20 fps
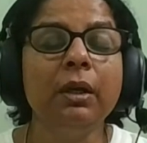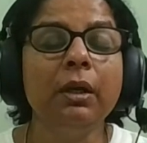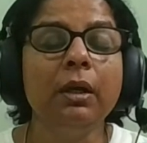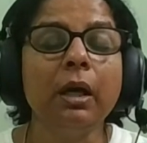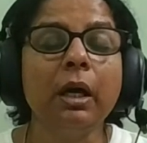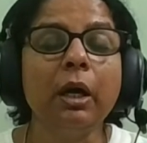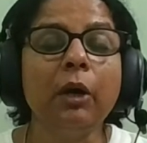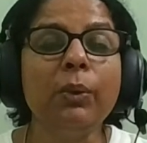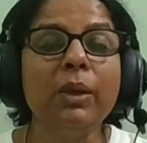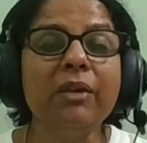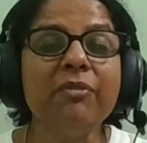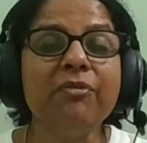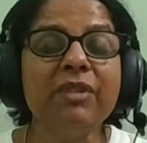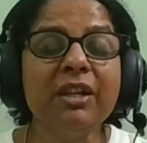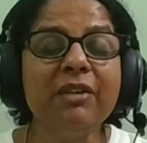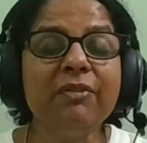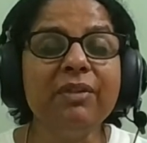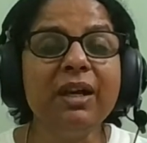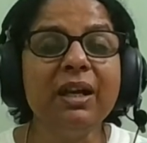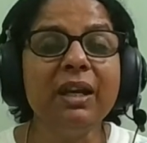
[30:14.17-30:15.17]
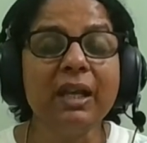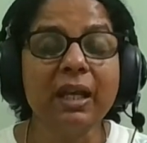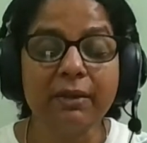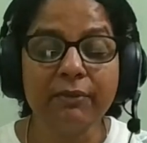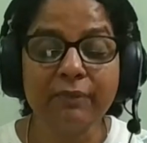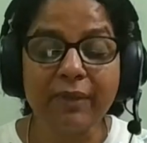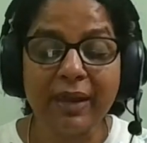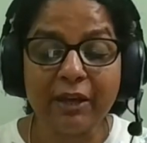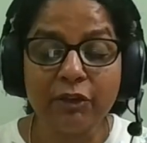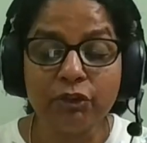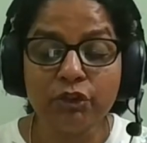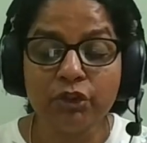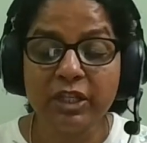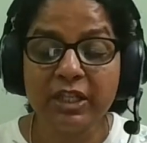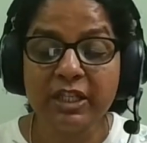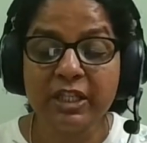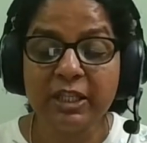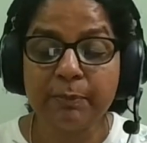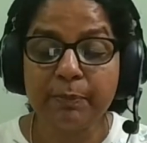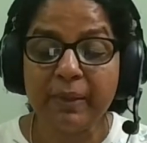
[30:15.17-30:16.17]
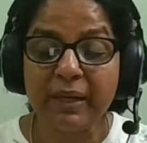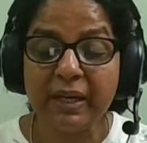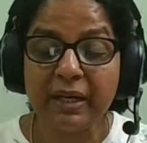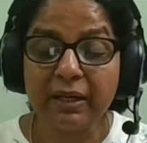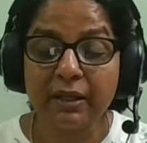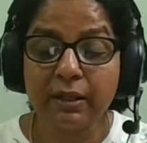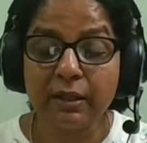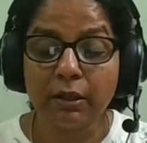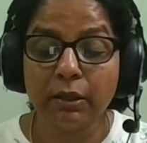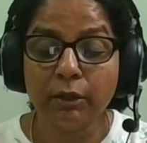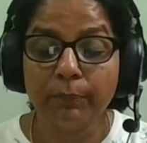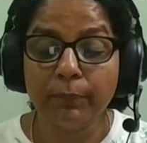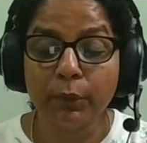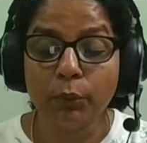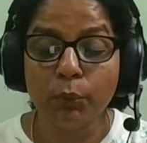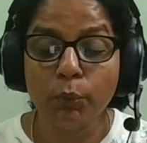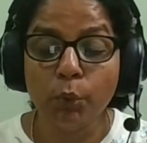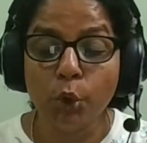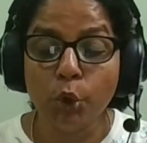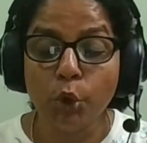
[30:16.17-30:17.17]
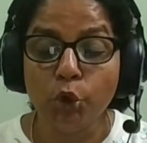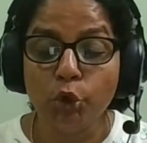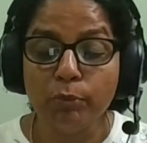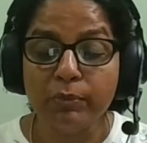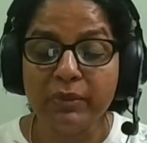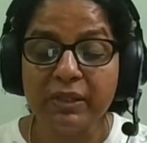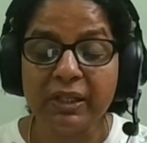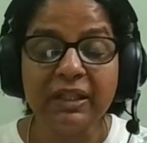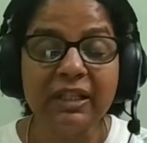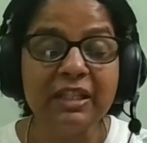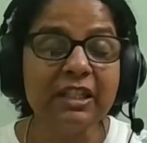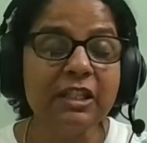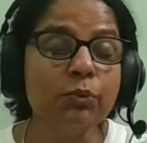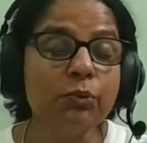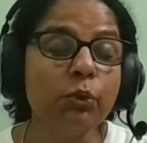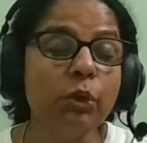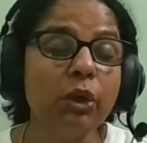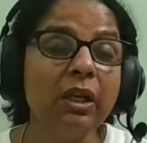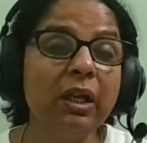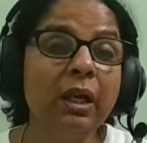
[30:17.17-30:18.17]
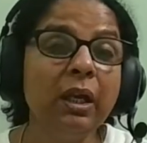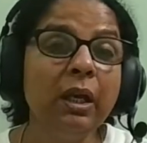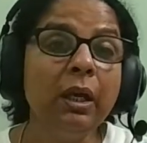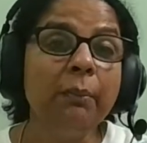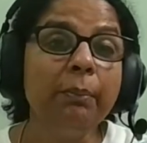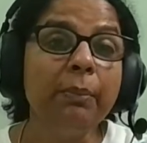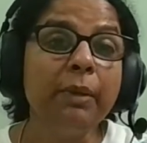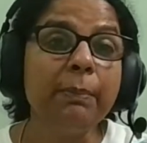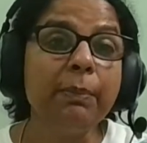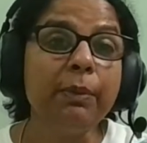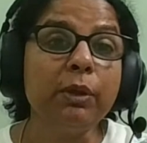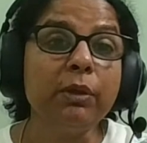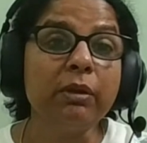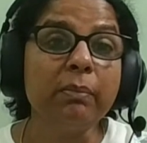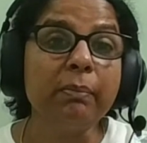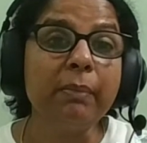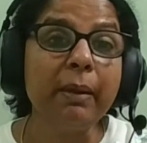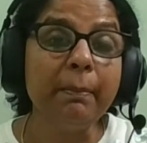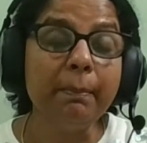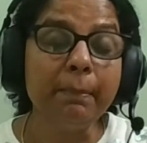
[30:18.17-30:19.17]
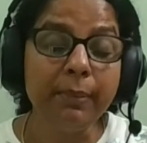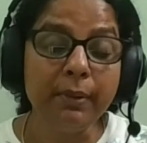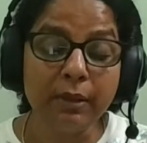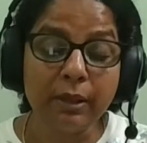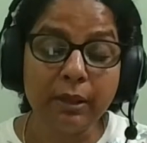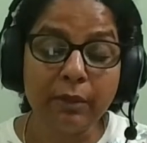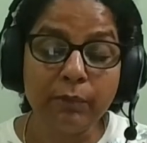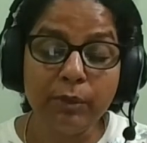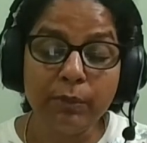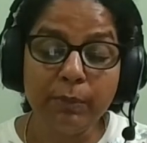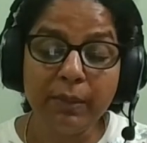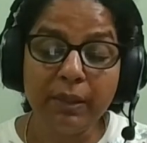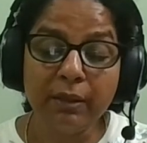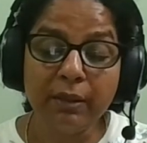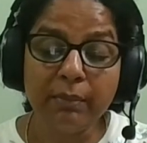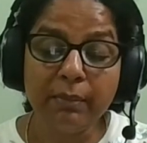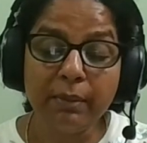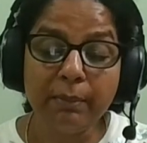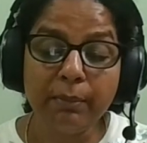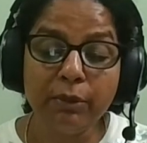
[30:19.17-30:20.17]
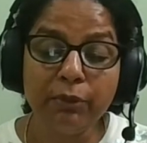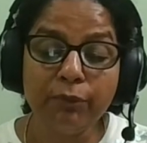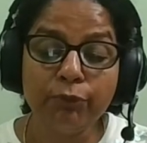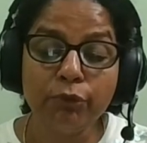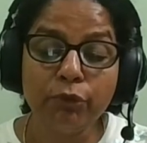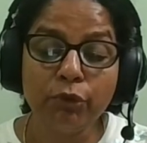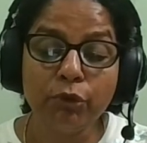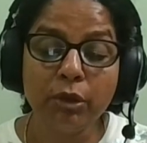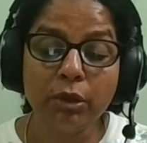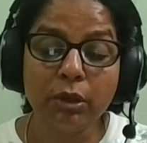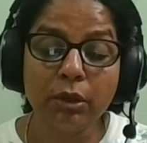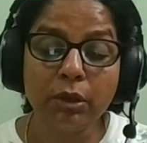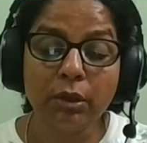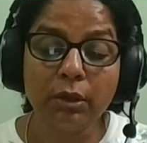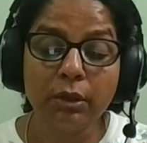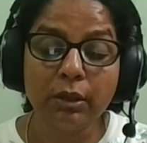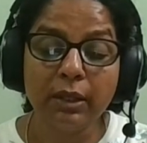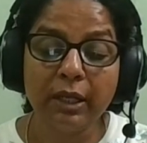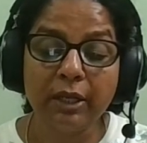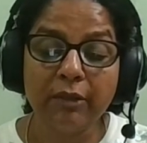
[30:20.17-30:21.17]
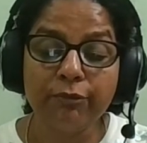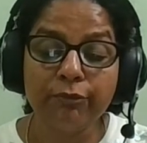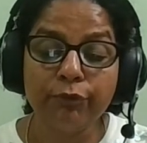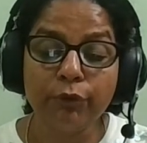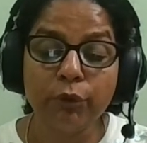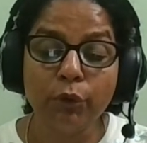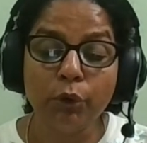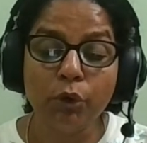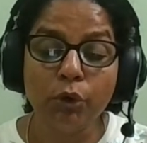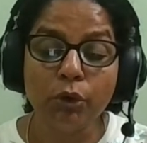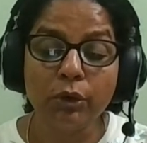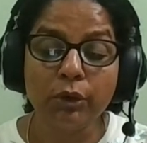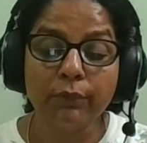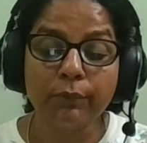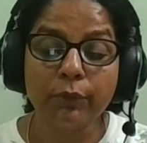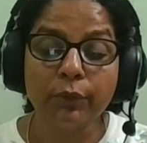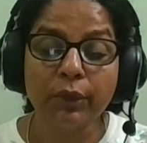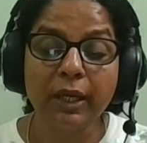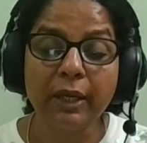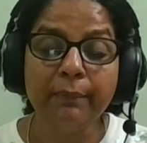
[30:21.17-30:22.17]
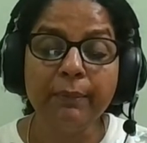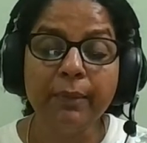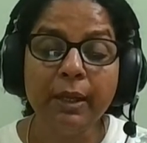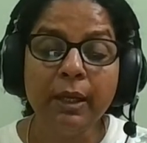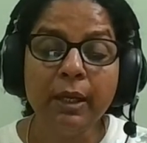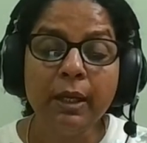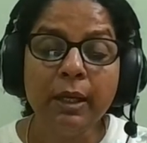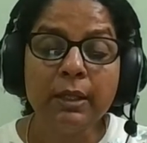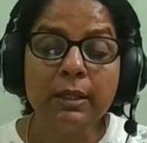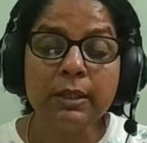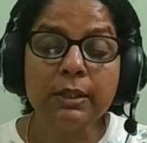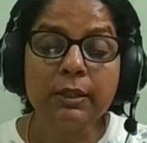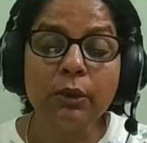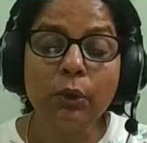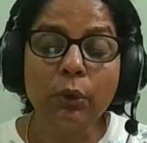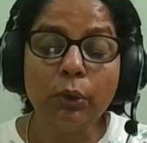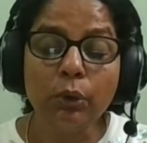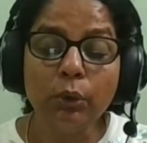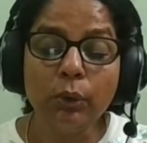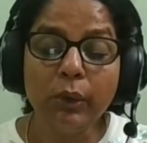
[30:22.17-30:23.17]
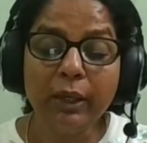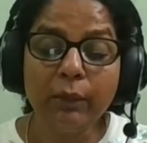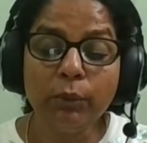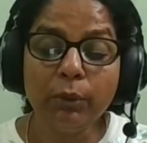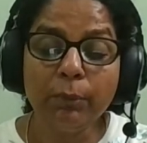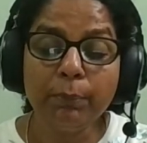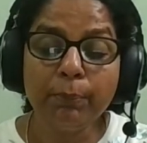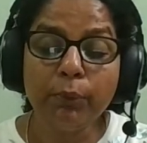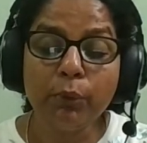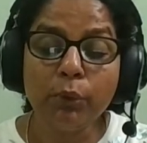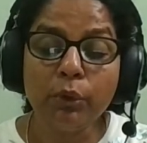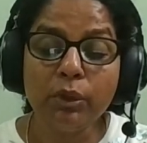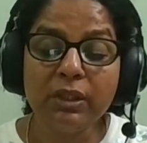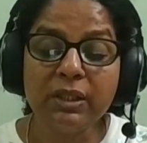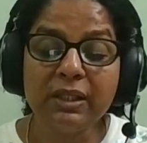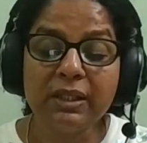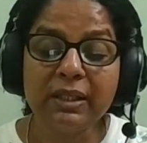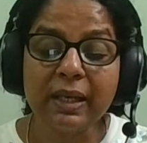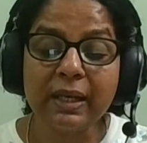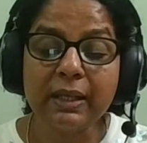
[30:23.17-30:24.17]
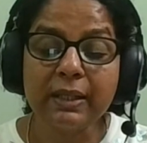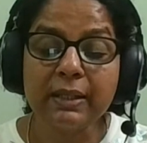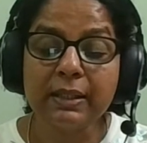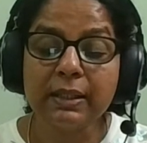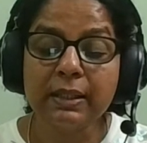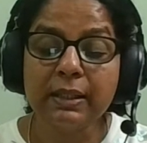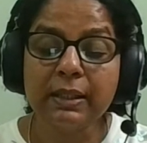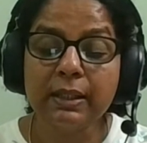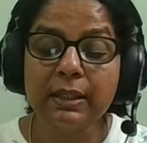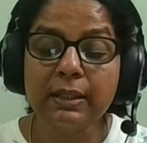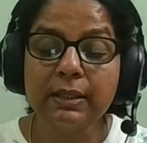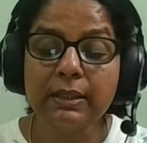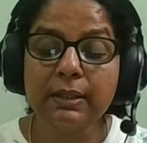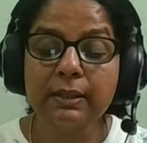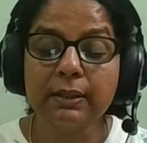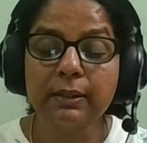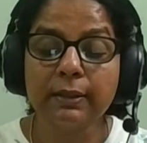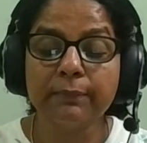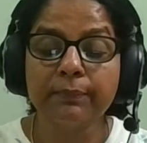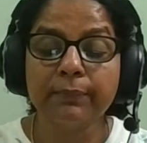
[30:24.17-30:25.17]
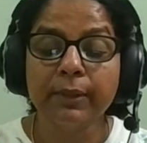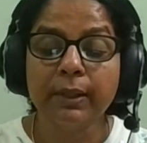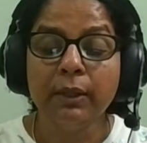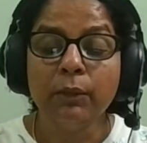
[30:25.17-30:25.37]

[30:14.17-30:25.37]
how we have lived our life actually speak um, volumes and this is what people remember and will be remembered for uh, lifelong okay so look at what paul says in his um,